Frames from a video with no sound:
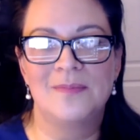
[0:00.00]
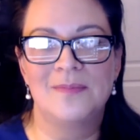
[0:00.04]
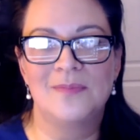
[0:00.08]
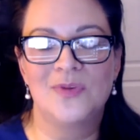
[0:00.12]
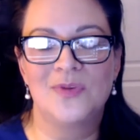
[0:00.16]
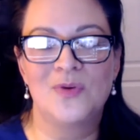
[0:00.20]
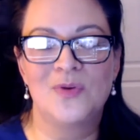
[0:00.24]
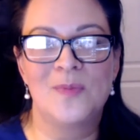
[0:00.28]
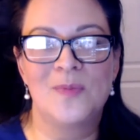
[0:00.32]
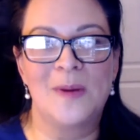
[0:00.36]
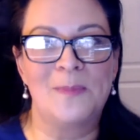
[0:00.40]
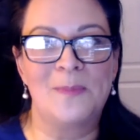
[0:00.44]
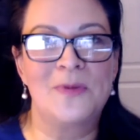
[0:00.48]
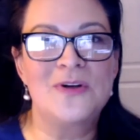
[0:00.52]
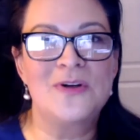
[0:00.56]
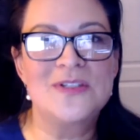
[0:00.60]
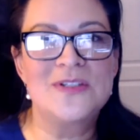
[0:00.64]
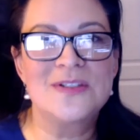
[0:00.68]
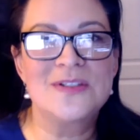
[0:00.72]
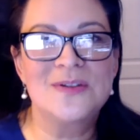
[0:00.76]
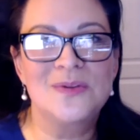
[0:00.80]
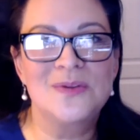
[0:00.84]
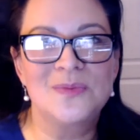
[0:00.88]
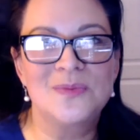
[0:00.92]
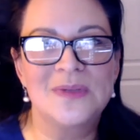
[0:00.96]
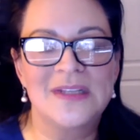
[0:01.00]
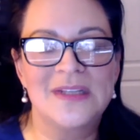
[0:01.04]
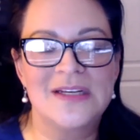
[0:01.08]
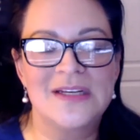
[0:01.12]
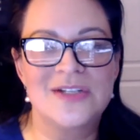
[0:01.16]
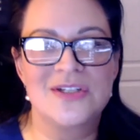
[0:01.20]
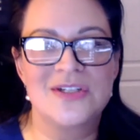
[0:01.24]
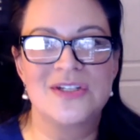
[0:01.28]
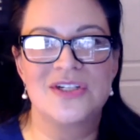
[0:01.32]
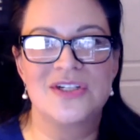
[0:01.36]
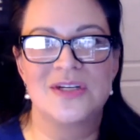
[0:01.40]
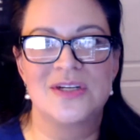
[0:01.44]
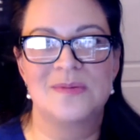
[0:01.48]
through my personal
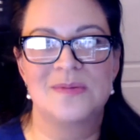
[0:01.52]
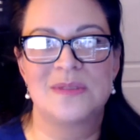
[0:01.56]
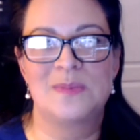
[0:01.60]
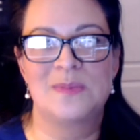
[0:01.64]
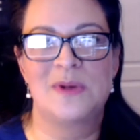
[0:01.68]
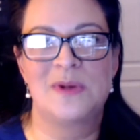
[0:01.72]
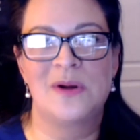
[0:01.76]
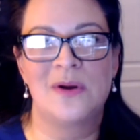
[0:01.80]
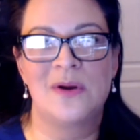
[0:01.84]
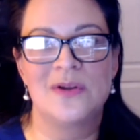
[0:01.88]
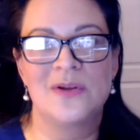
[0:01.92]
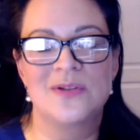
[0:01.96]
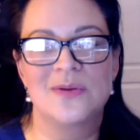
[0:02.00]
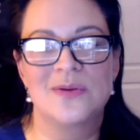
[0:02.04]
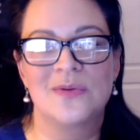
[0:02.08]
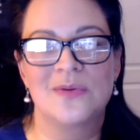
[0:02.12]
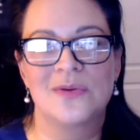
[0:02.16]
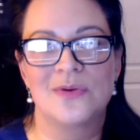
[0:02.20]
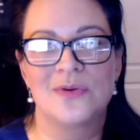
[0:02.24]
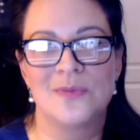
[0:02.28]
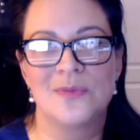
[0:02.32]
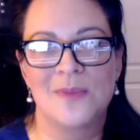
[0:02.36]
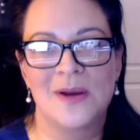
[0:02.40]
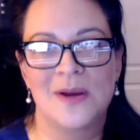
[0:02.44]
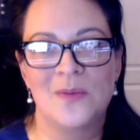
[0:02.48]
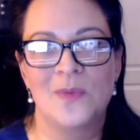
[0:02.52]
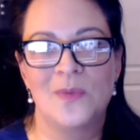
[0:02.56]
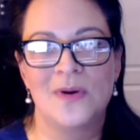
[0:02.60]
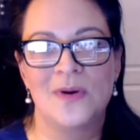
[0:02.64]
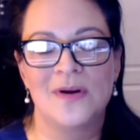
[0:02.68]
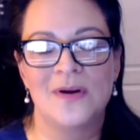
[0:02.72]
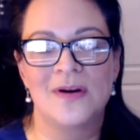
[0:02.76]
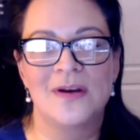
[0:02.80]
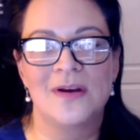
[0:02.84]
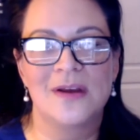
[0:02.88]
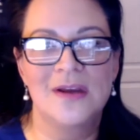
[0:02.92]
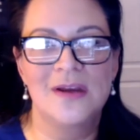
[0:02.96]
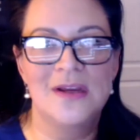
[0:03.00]
relationships, but also through my
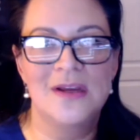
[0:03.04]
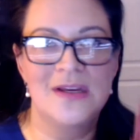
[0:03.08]
work,